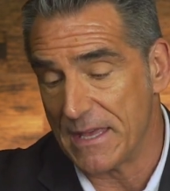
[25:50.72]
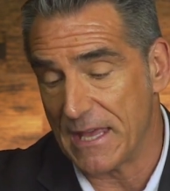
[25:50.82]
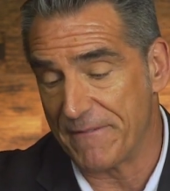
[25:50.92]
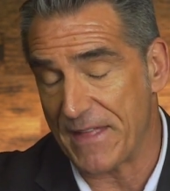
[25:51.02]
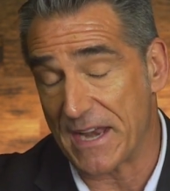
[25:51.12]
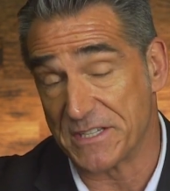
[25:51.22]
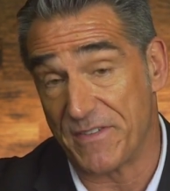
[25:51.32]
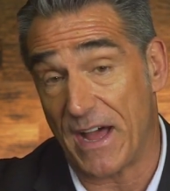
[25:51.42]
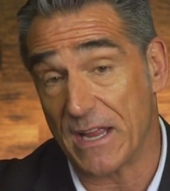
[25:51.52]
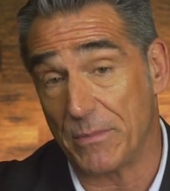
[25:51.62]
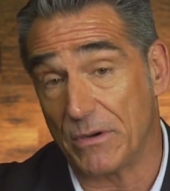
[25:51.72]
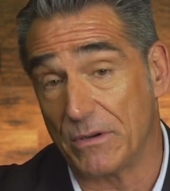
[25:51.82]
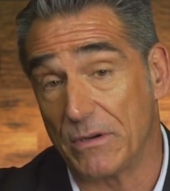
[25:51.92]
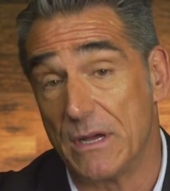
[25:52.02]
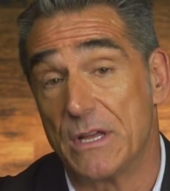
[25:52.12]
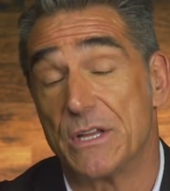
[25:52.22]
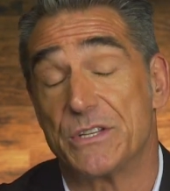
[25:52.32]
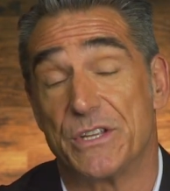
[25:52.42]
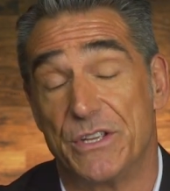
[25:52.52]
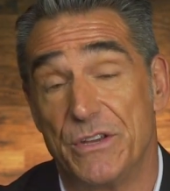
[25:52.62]
if that is valuable
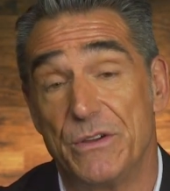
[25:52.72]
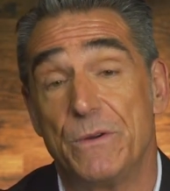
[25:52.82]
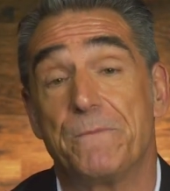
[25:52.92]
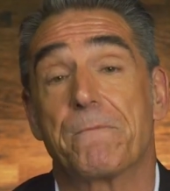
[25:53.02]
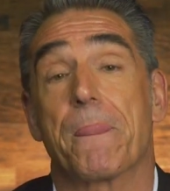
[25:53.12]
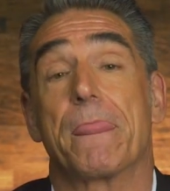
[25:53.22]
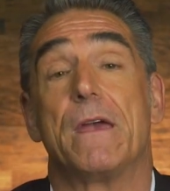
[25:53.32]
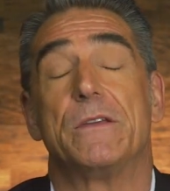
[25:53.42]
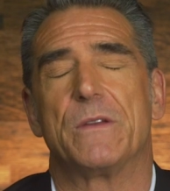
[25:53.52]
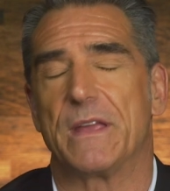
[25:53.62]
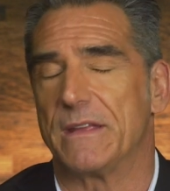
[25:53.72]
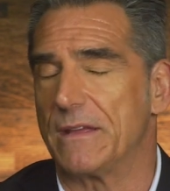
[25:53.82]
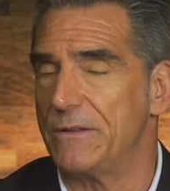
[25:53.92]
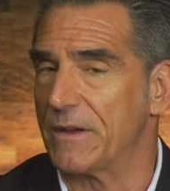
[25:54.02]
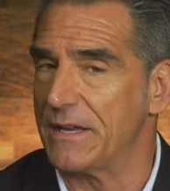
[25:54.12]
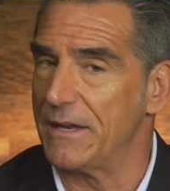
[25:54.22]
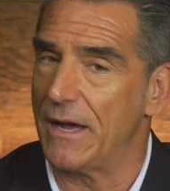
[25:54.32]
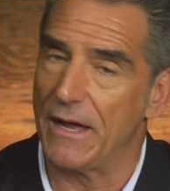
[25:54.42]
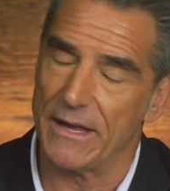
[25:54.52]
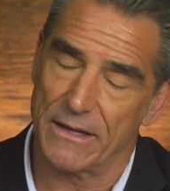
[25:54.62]
to you, you can
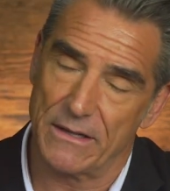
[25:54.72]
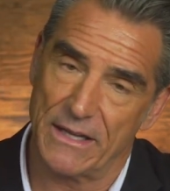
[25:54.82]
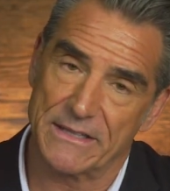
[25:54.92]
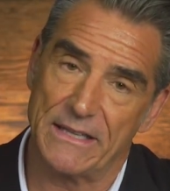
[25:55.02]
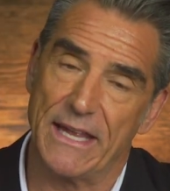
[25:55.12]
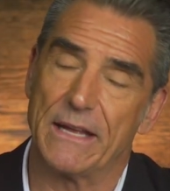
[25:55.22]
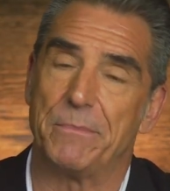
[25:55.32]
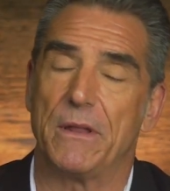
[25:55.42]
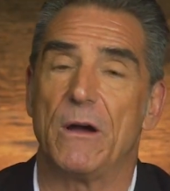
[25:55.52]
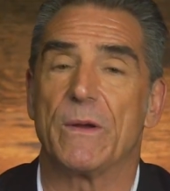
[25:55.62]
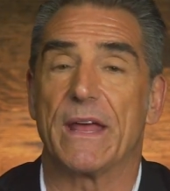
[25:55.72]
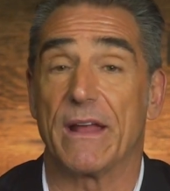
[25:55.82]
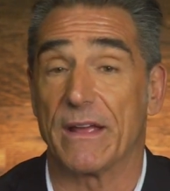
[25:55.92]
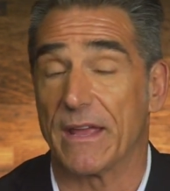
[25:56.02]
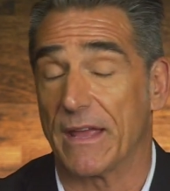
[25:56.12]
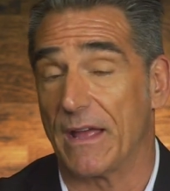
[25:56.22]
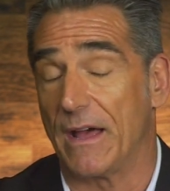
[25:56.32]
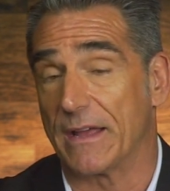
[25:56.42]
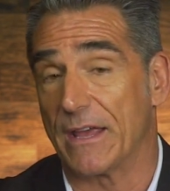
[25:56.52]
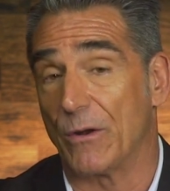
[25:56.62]
click the link below, get
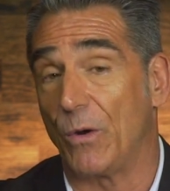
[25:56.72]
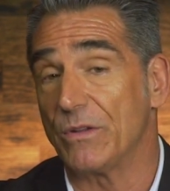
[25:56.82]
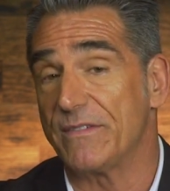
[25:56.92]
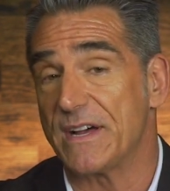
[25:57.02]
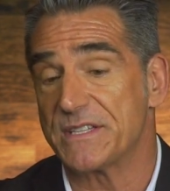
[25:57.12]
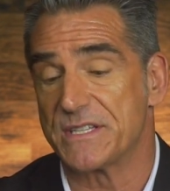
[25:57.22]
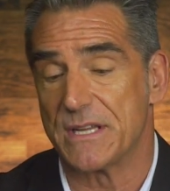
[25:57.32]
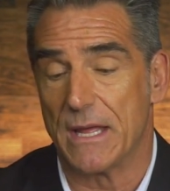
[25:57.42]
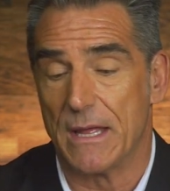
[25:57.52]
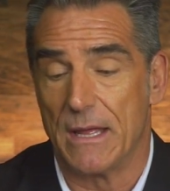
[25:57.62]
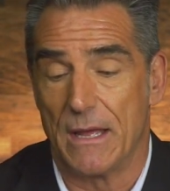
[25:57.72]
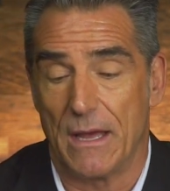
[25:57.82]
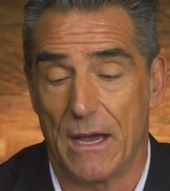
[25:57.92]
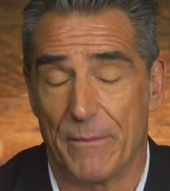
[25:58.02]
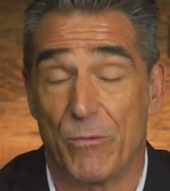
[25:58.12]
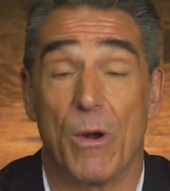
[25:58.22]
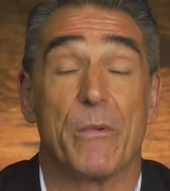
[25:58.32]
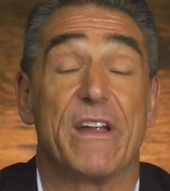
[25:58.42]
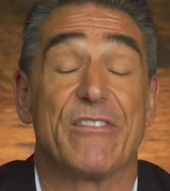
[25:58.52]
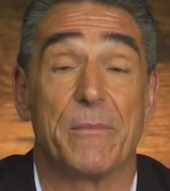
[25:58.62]
a hold of us. If you want
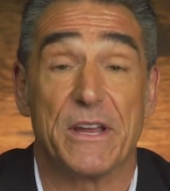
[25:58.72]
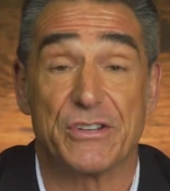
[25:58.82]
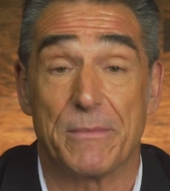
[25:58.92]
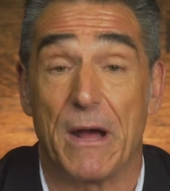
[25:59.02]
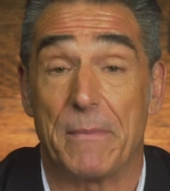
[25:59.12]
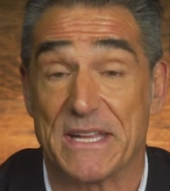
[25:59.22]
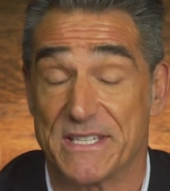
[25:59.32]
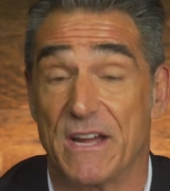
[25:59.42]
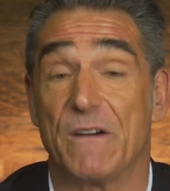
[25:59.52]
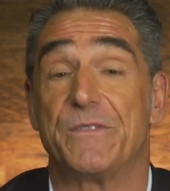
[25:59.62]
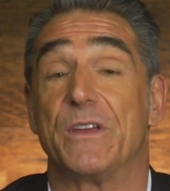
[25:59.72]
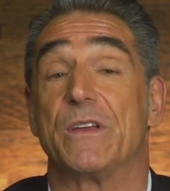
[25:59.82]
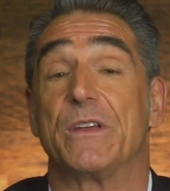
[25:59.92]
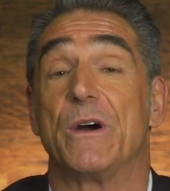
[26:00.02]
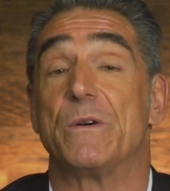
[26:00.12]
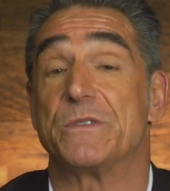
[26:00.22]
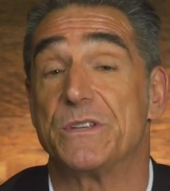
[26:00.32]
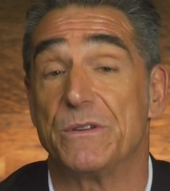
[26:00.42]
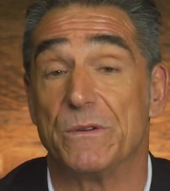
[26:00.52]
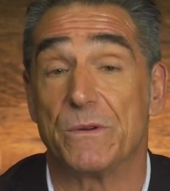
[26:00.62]
more information about myself, you can go
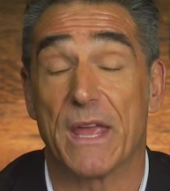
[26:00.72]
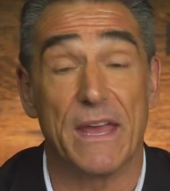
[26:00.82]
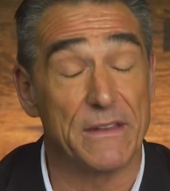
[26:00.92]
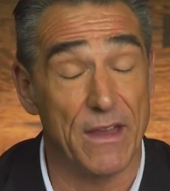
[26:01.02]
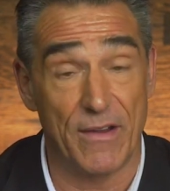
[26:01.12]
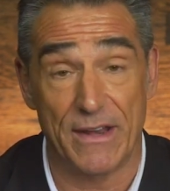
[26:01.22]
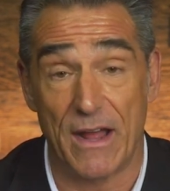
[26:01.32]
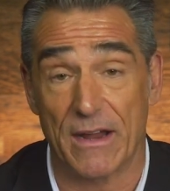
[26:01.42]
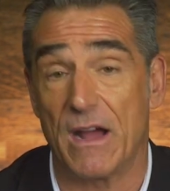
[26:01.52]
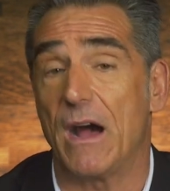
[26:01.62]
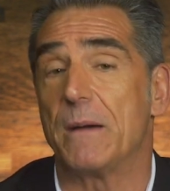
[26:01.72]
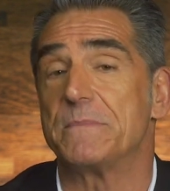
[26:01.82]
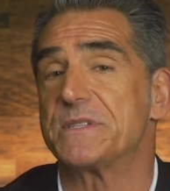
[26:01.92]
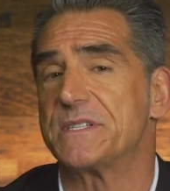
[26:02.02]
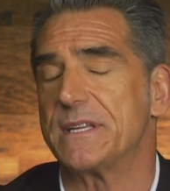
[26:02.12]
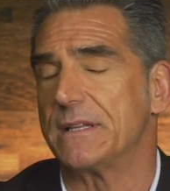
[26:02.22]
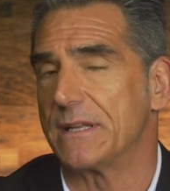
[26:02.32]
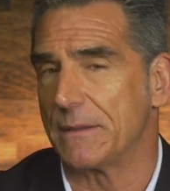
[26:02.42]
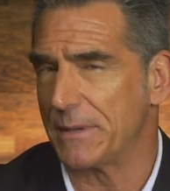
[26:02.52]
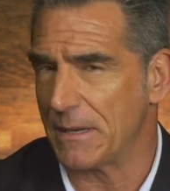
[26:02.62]
to kencarey.com, see a
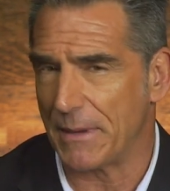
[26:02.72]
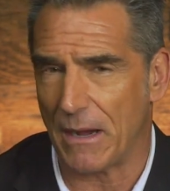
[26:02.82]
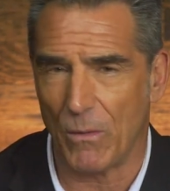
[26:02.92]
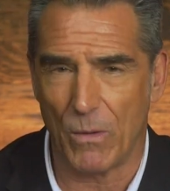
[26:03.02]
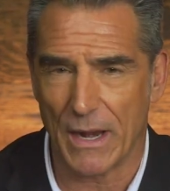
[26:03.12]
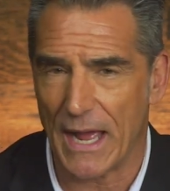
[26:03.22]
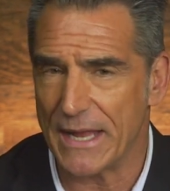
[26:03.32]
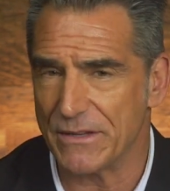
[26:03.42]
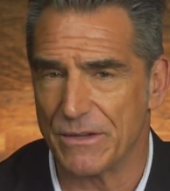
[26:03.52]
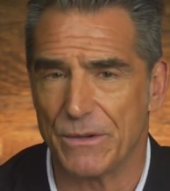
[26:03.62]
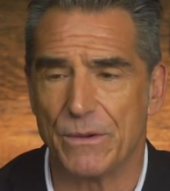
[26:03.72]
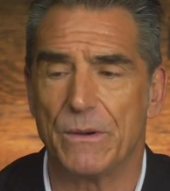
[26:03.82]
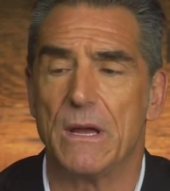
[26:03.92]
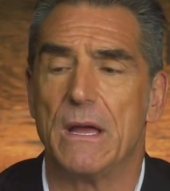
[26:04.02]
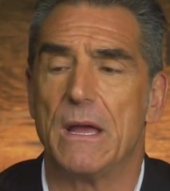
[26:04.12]
little bit about what I do